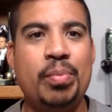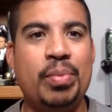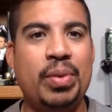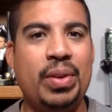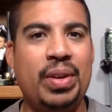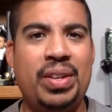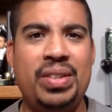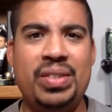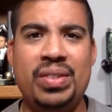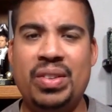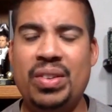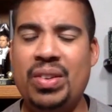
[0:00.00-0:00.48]
but
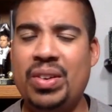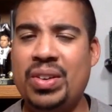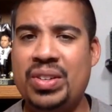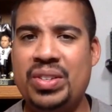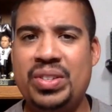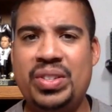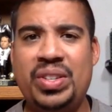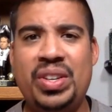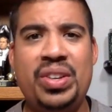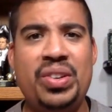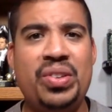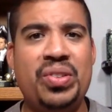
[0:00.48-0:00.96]
he's the
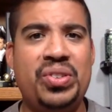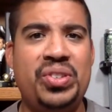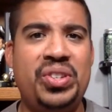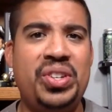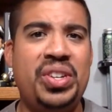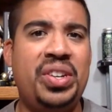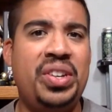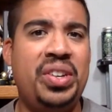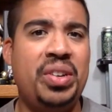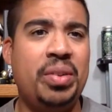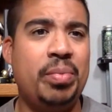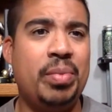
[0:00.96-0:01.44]
longest tenured
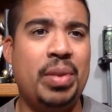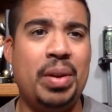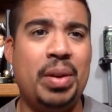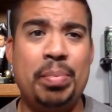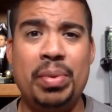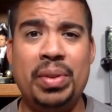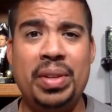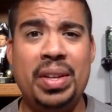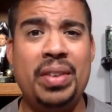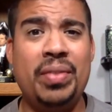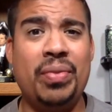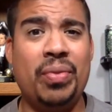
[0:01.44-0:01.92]
GM, I
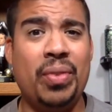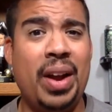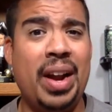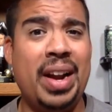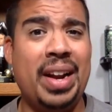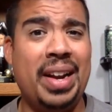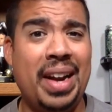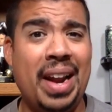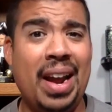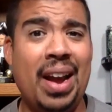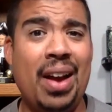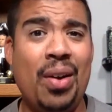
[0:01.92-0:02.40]
believe,
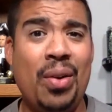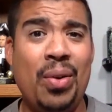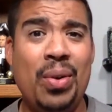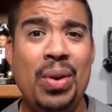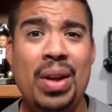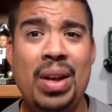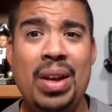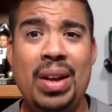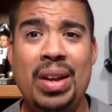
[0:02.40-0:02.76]
right now.